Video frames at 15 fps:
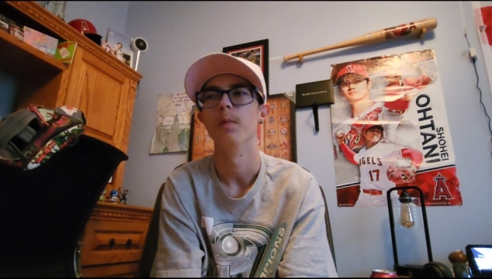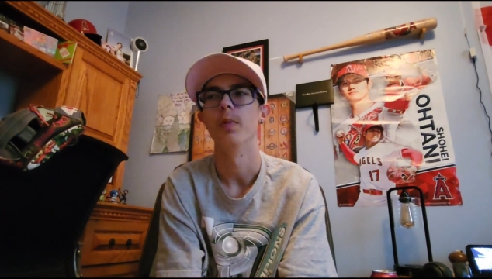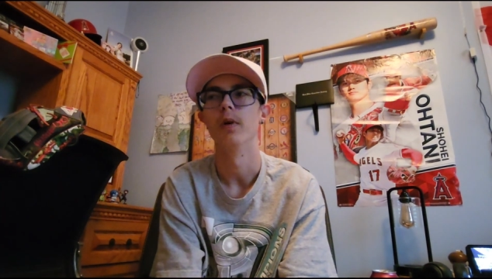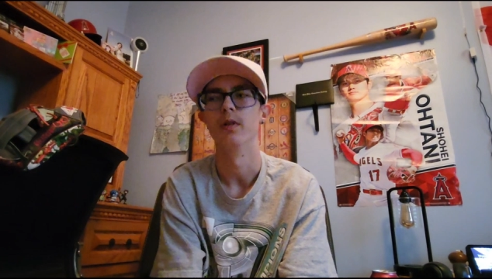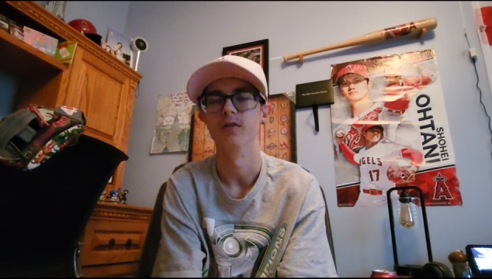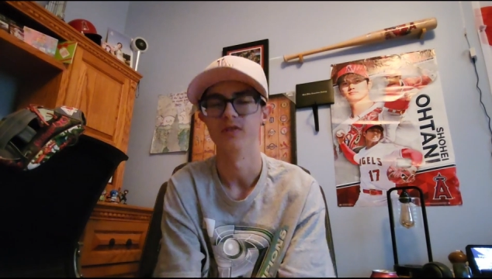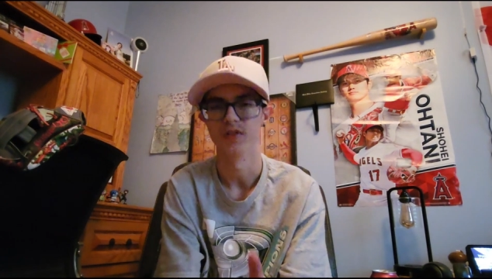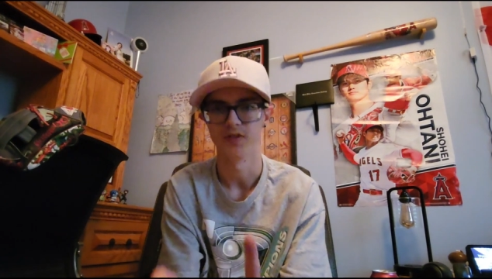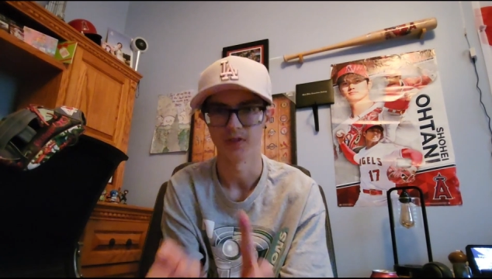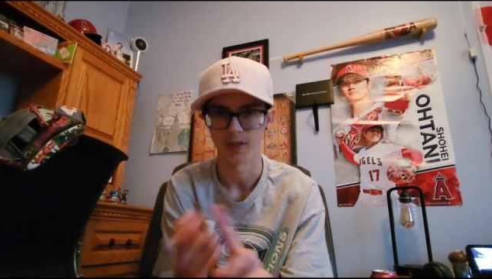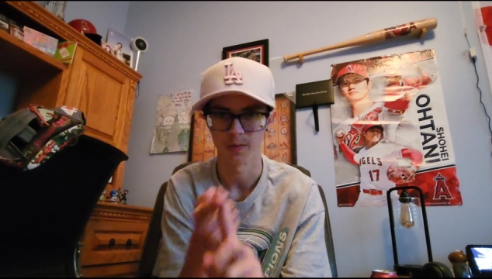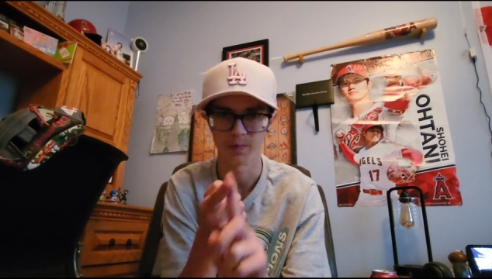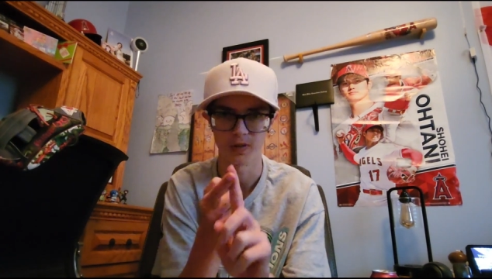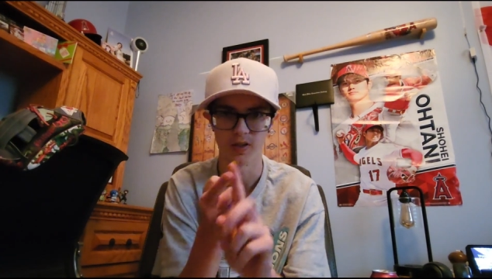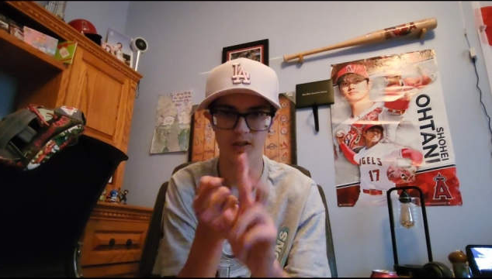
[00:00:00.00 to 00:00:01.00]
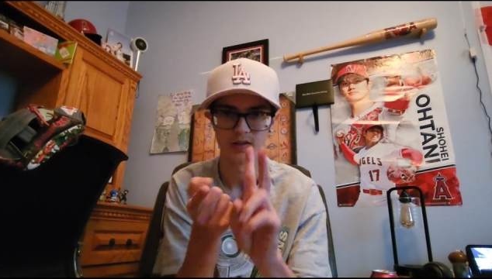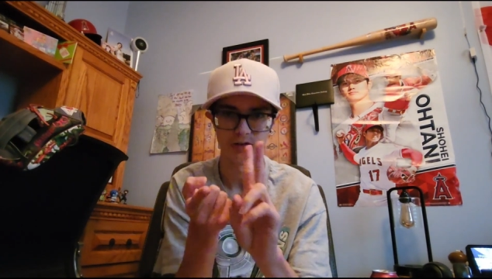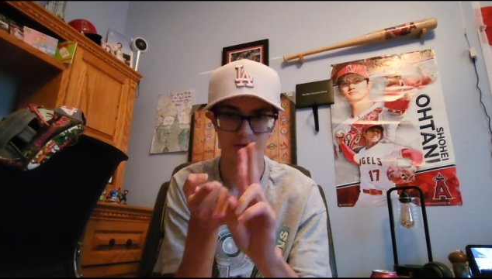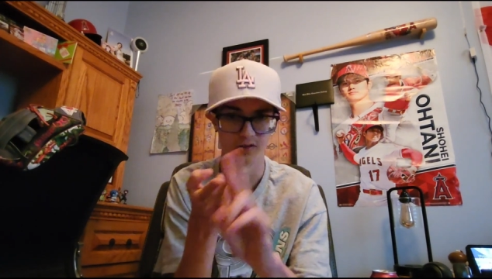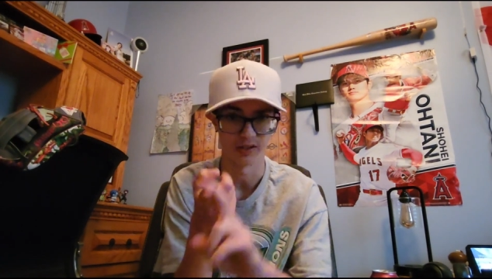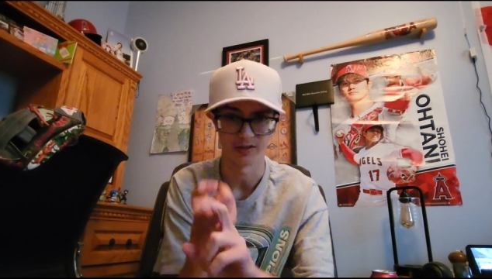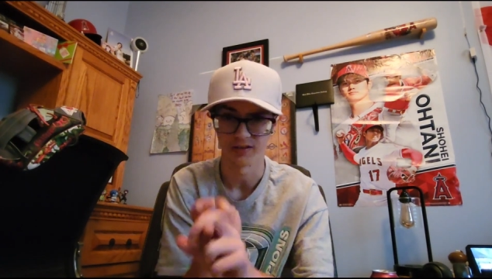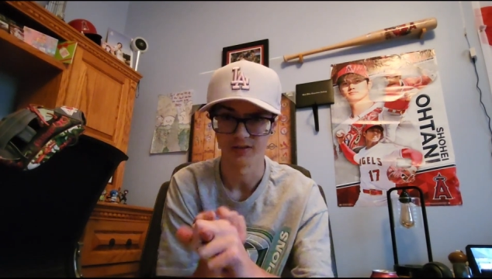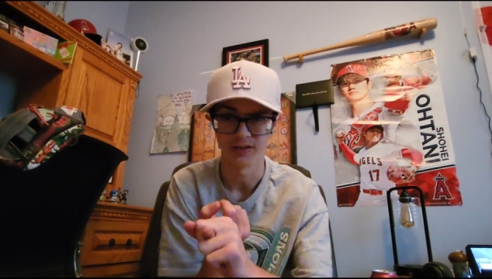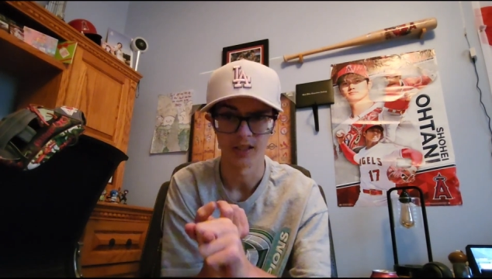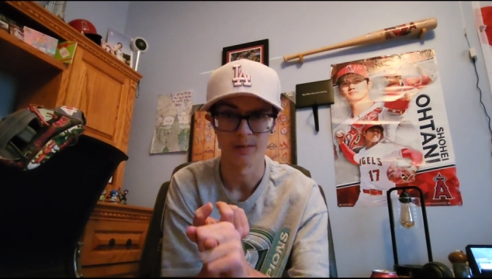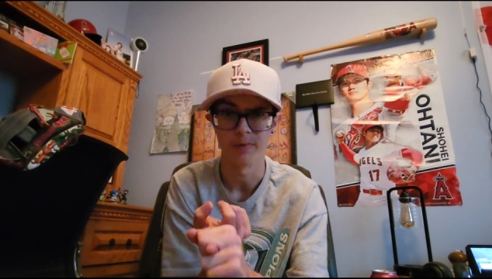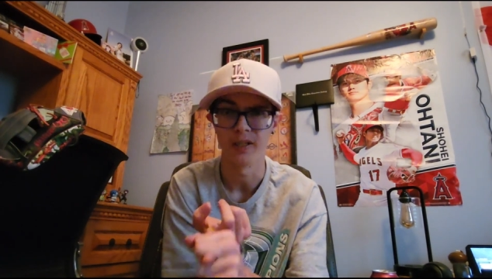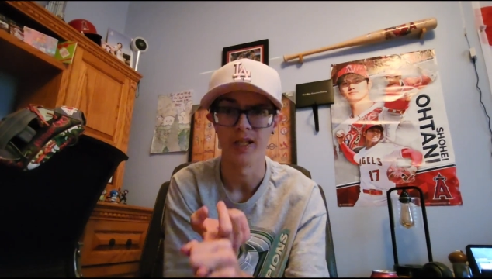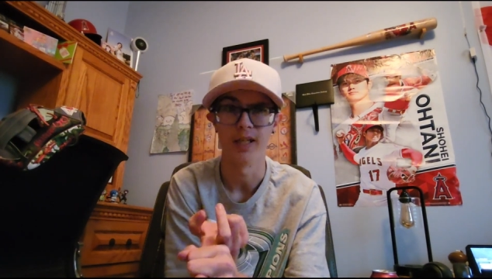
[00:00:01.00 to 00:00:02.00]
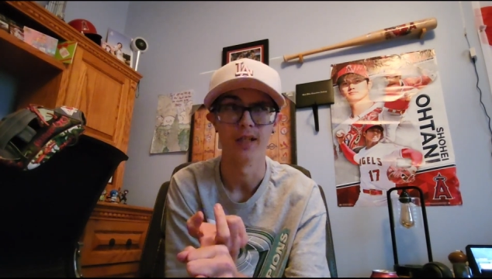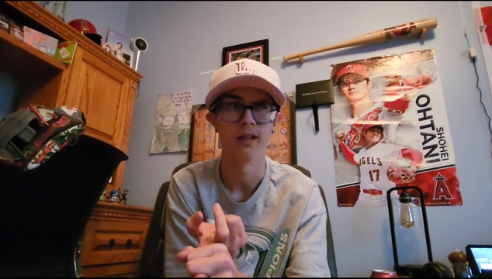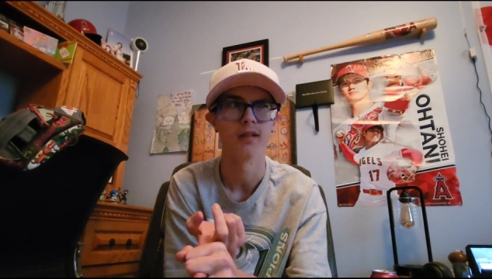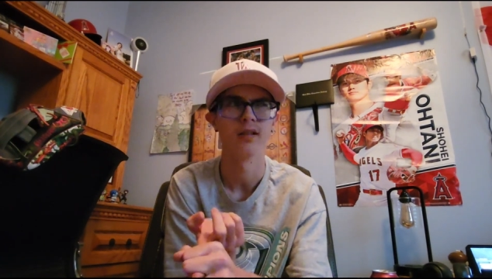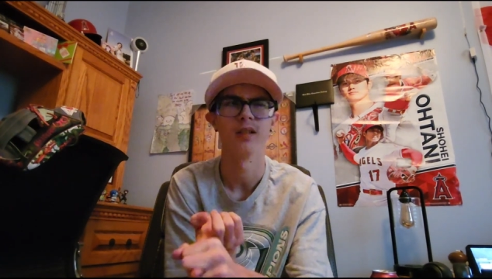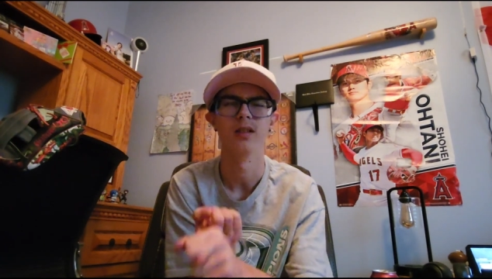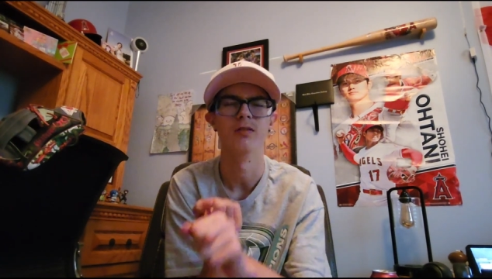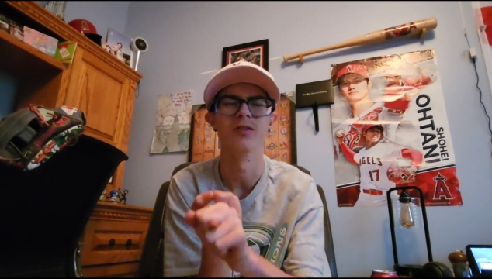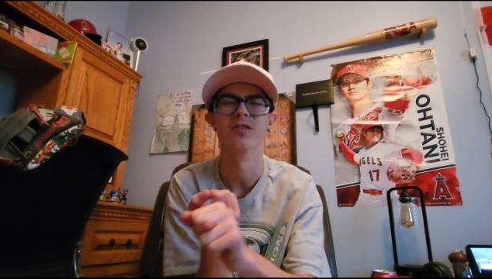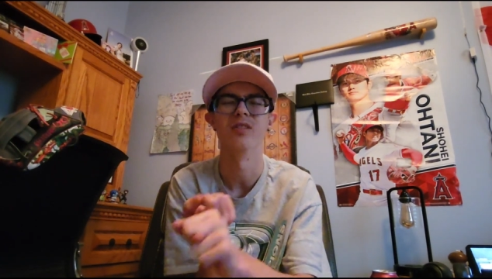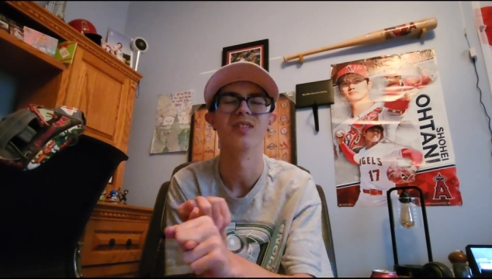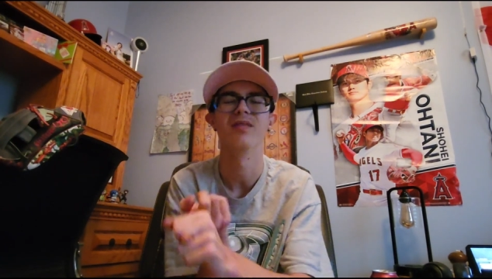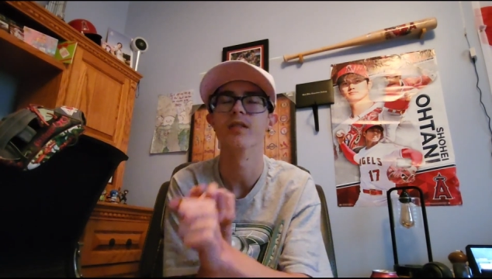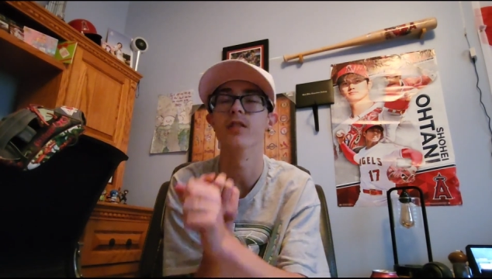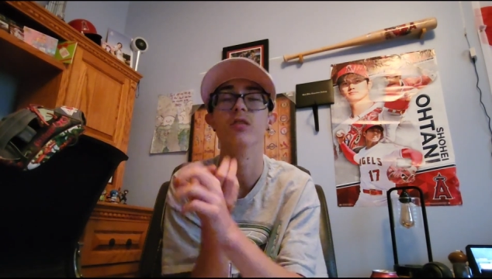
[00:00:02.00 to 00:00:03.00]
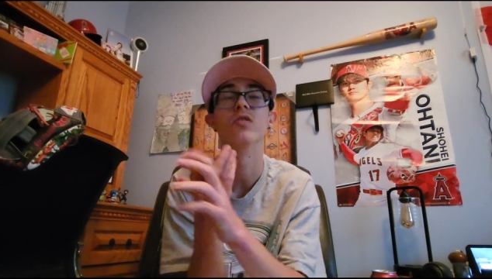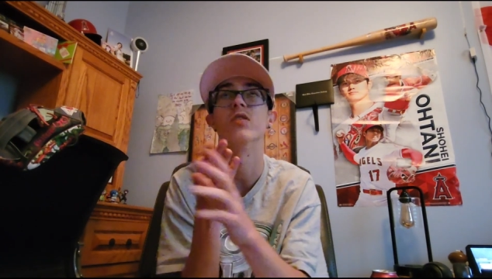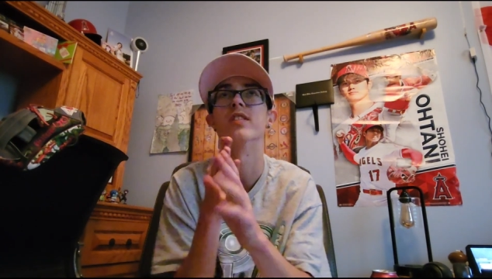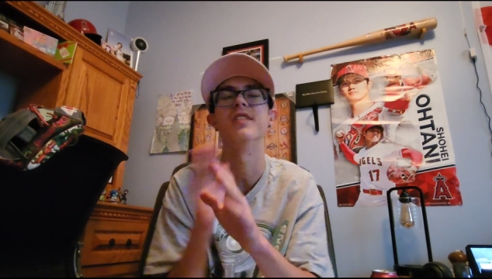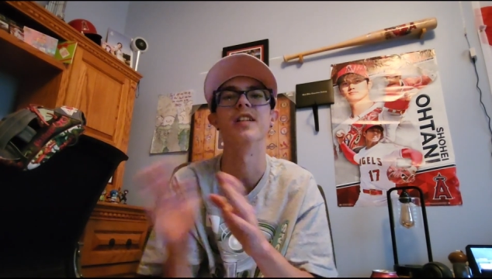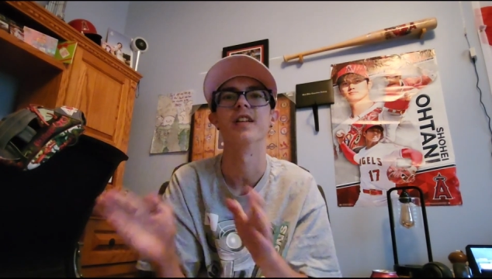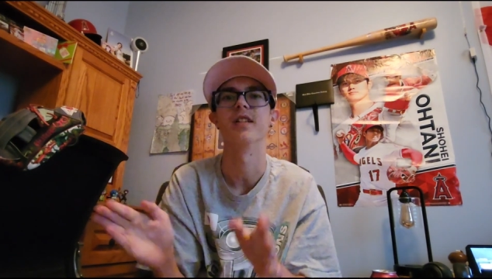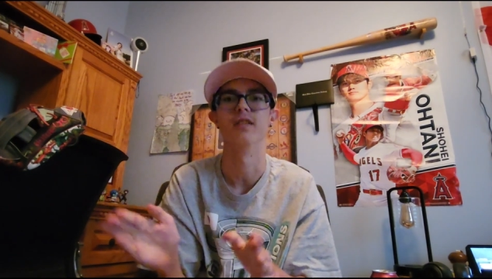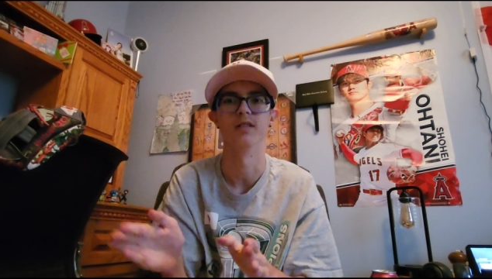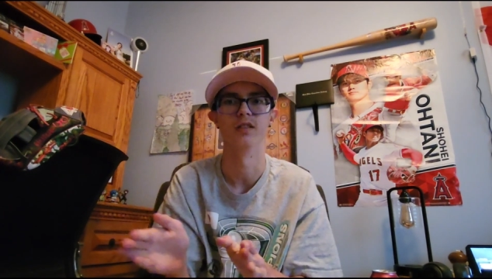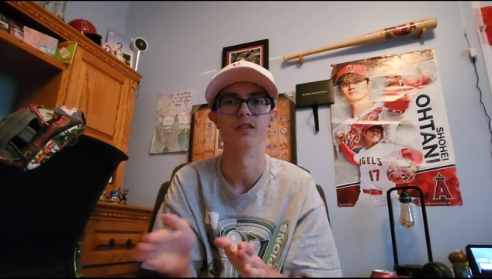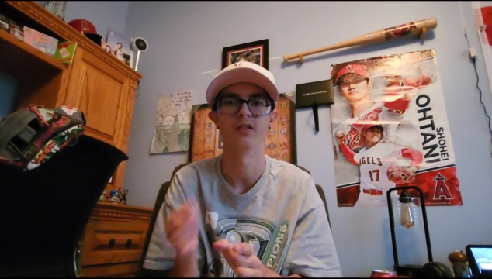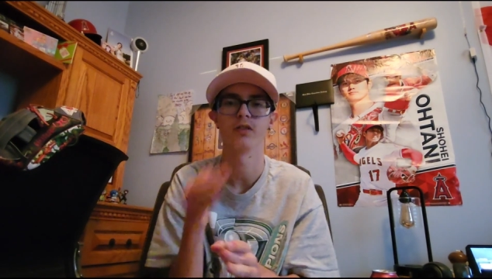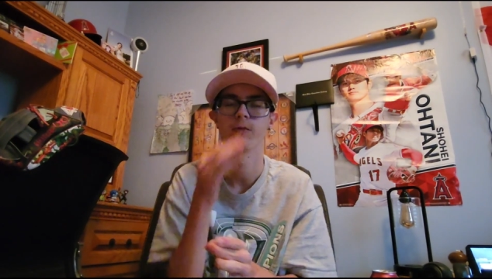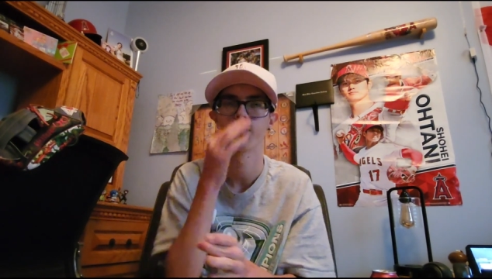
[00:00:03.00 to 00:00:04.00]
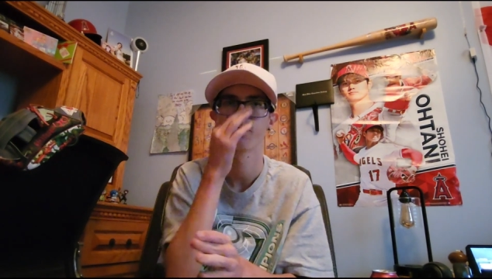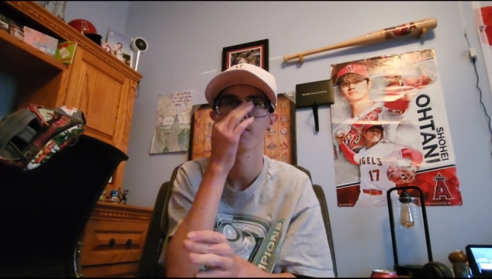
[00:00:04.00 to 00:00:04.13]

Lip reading: But it was the same place. It was like the same hit. It was ridiculous.